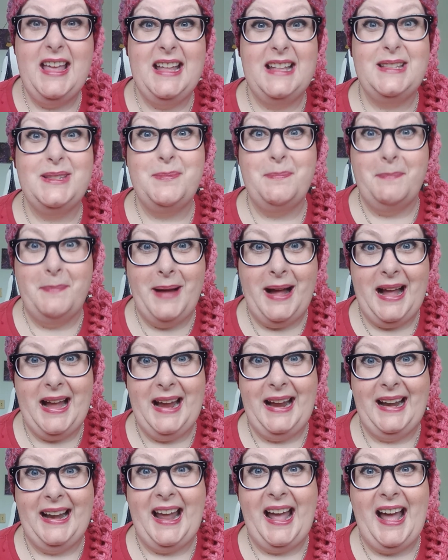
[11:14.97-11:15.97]
It's
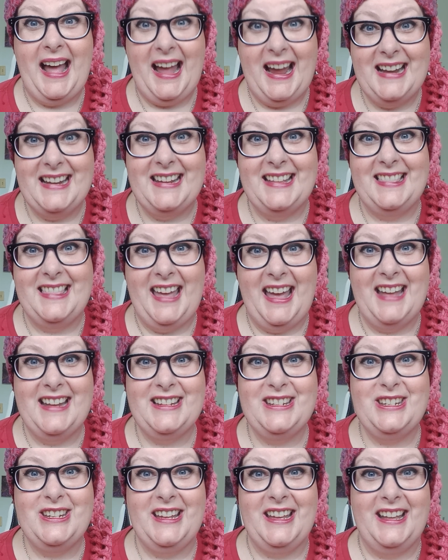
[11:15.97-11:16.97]
mine. I did
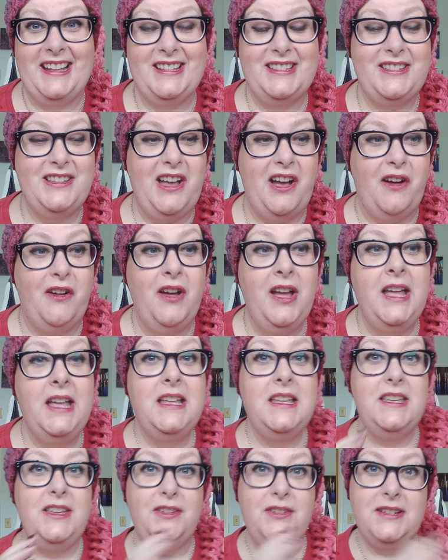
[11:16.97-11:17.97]
that shit. So
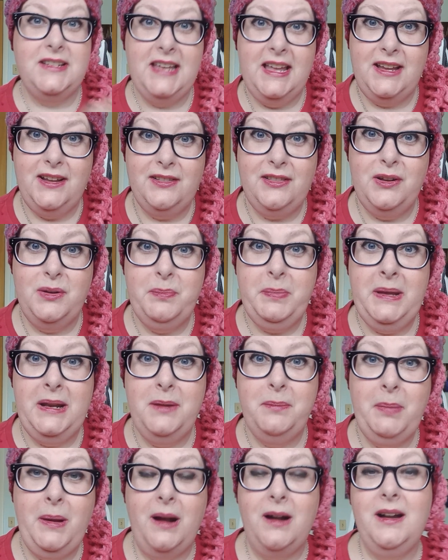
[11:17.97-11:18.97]
you could take your little
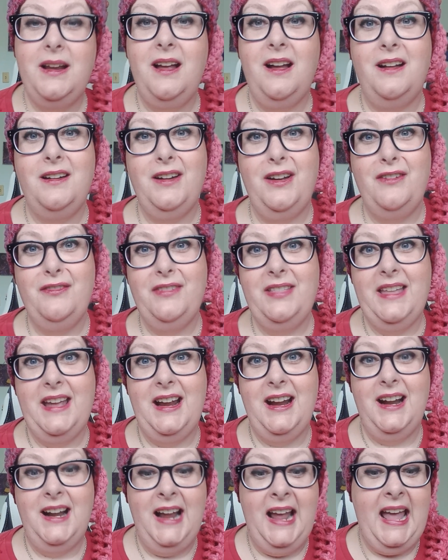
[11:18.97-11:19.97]
pity party on over
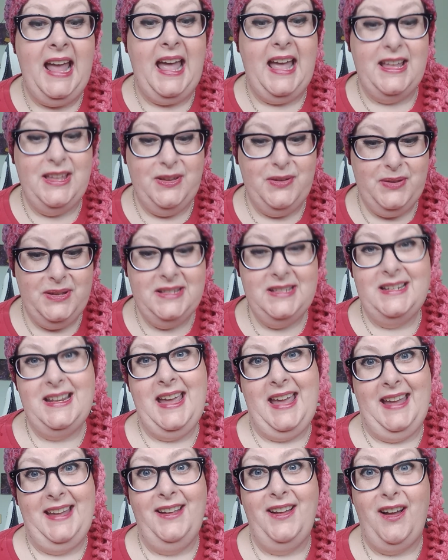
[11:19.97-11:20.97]
there, and you could
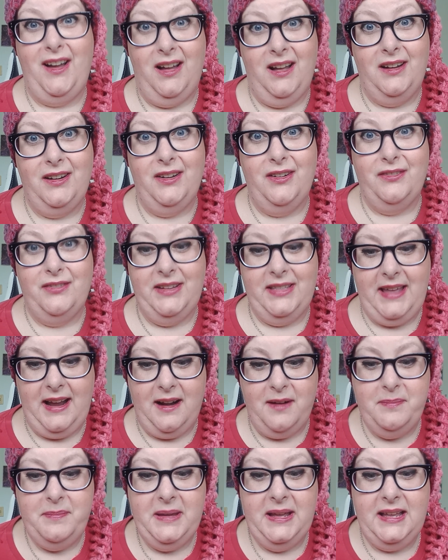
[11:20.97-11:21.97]
stay on over
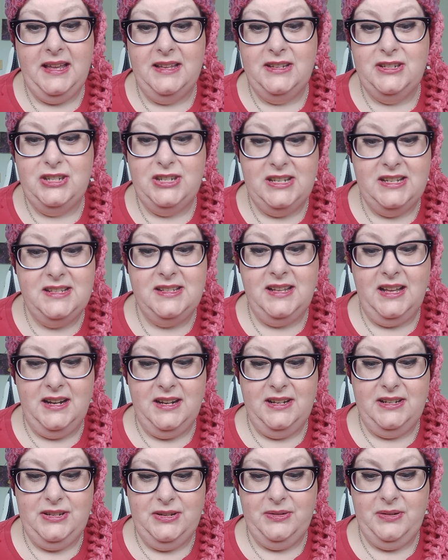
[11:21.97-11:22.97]
there, because she's
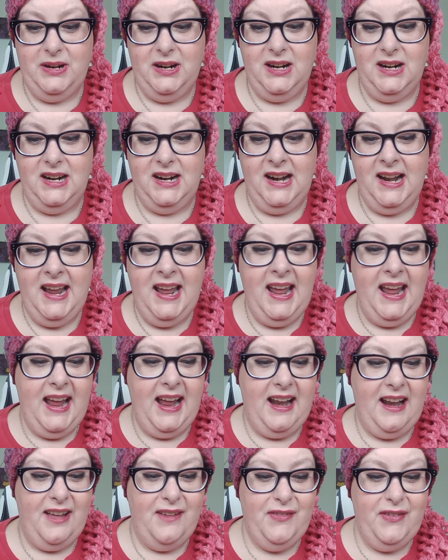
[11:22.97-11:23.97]
gonna do her.
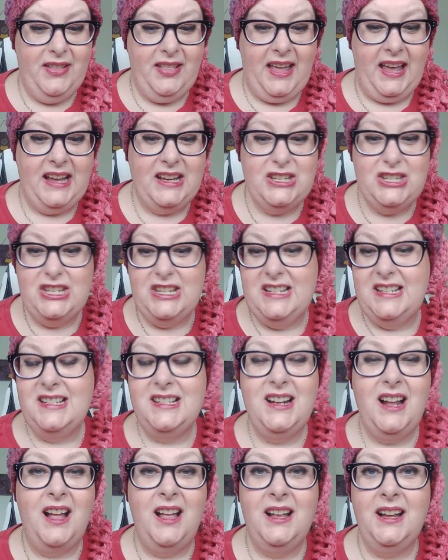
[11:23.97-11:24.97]
And I feel like she's
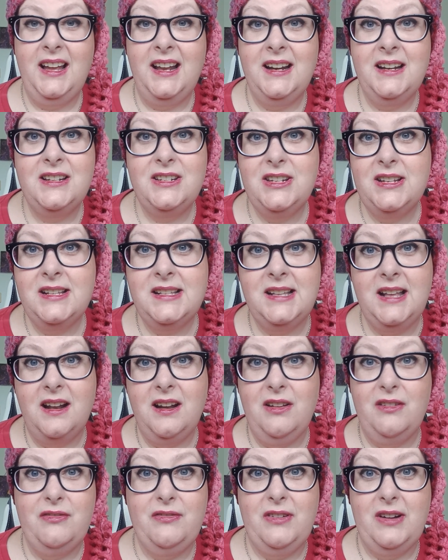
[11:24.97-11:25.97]
not gonna just
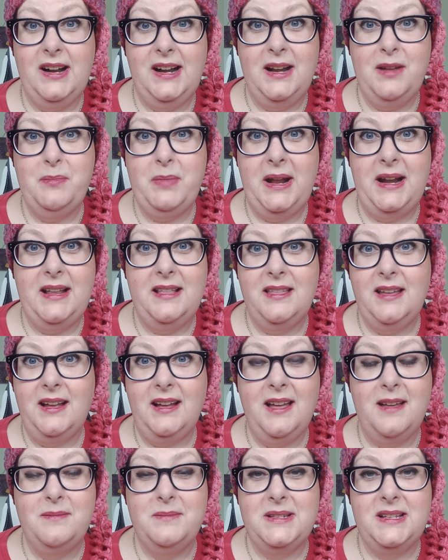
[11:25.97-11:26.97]
settle for anybody that
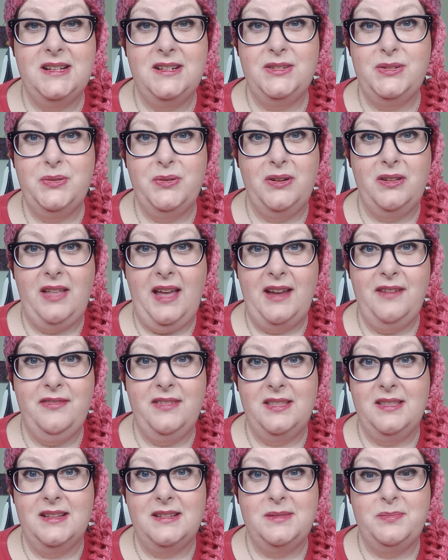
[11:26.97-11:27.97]
comes into her life
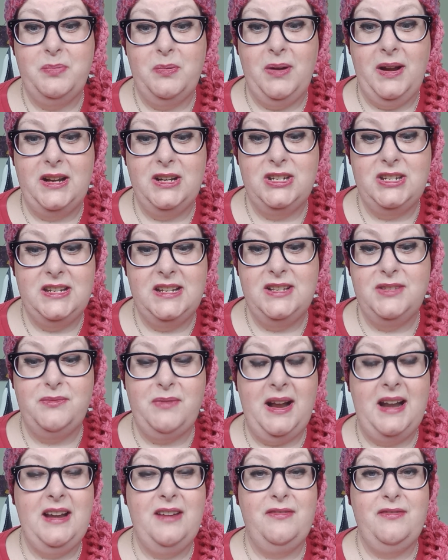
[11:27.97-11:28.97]
at this point. She's
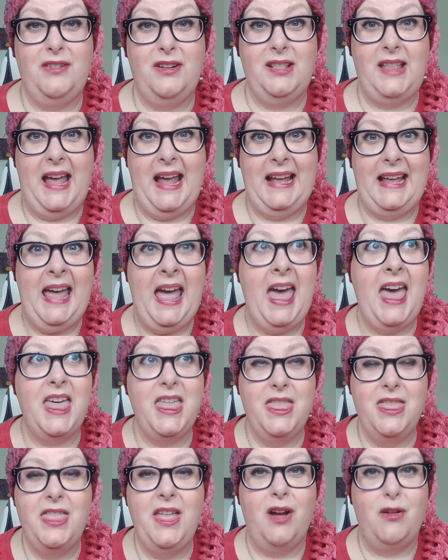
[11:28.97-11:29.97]
ready for like
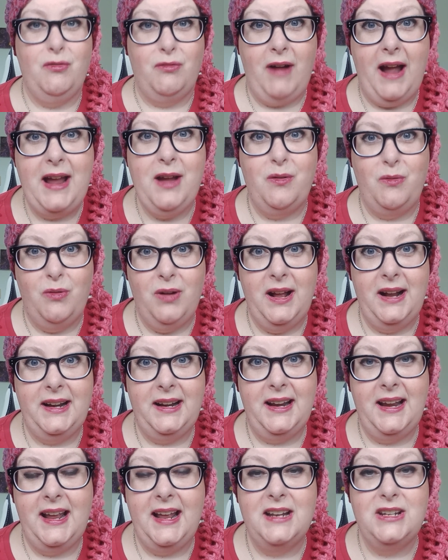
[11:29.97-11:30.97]
the right
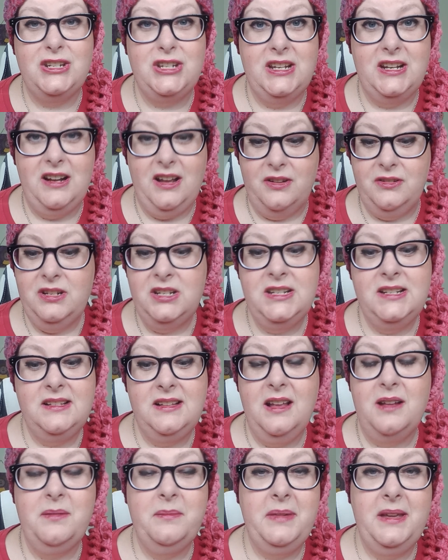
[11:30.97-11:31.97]
one, and she knows she's
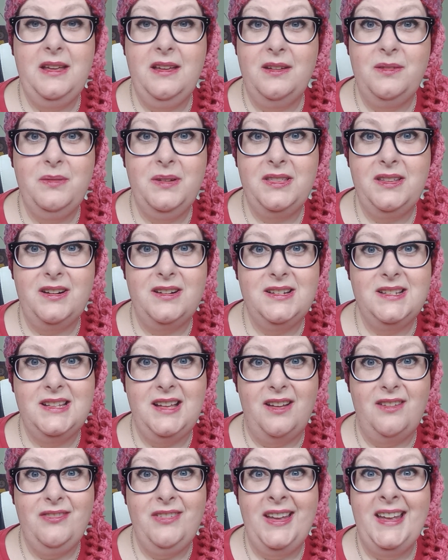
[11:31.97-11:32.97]
gonna be good with
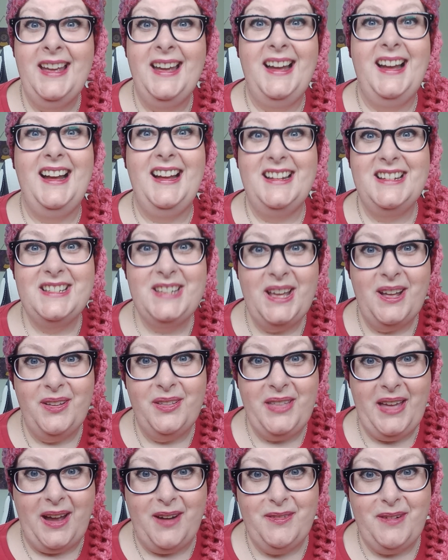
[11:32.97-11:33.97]
herself
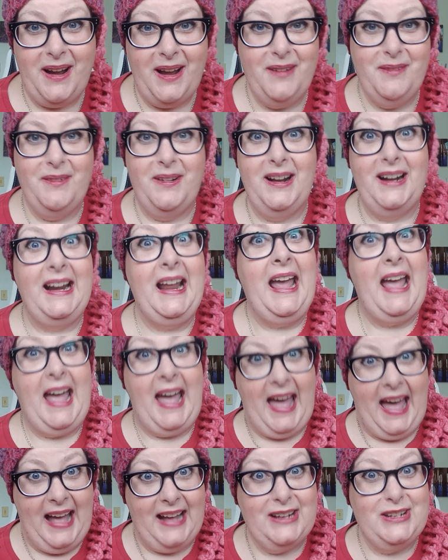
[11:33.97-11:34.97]
until that right one
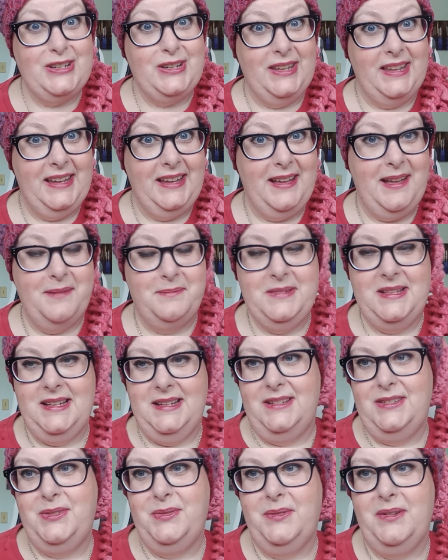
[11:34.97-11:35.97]
actually comes
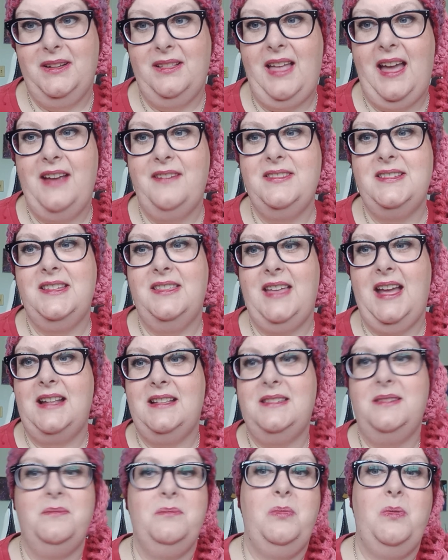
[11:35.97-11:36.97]
into her life. So
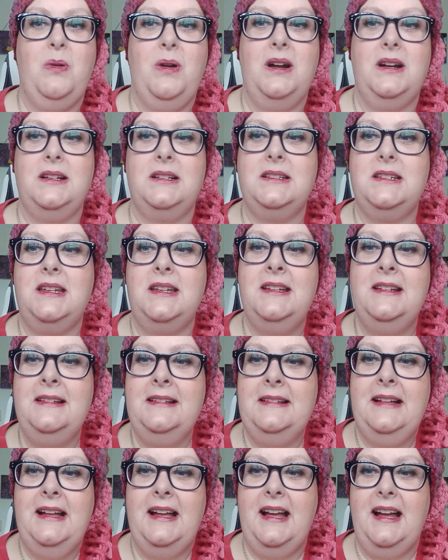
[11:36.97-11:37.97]
that's important.
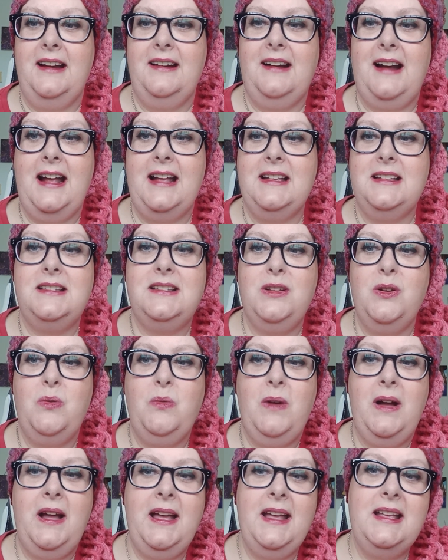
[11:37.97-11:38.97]
All right, so
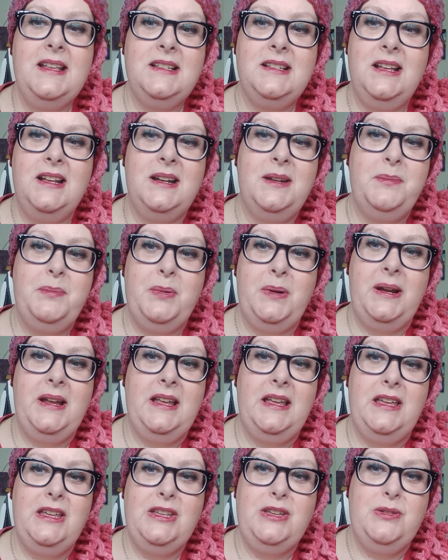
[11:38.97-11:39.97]
what is gonna
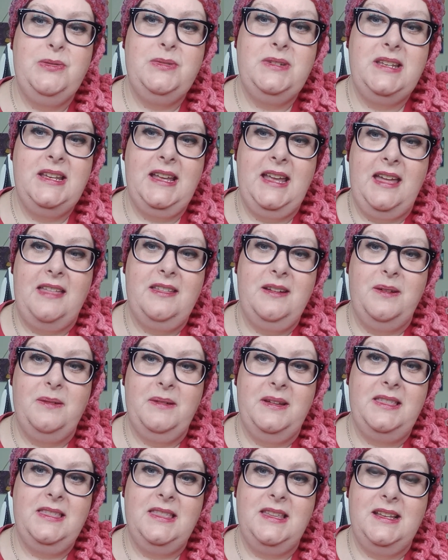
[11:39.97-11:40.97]
bring you together
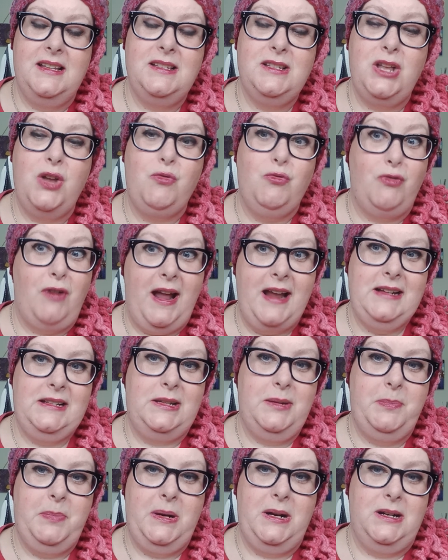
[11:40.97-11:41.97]
with this
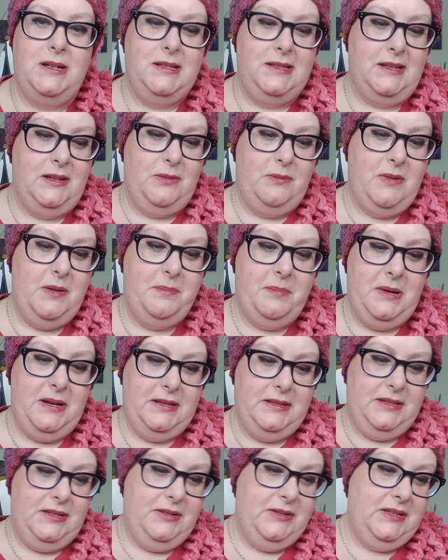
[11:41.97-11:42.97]
right person? What
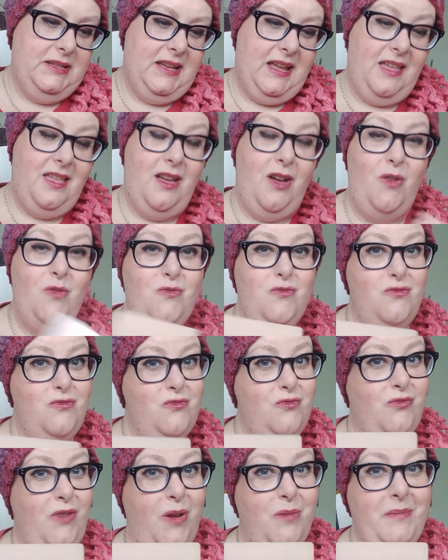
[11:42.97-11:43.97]
brings you together? Oh,
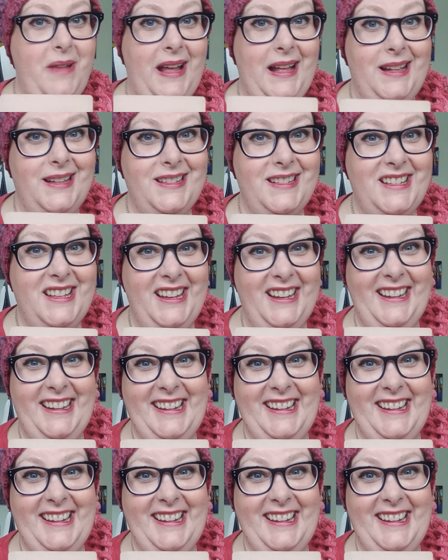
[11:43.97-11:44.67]
romance.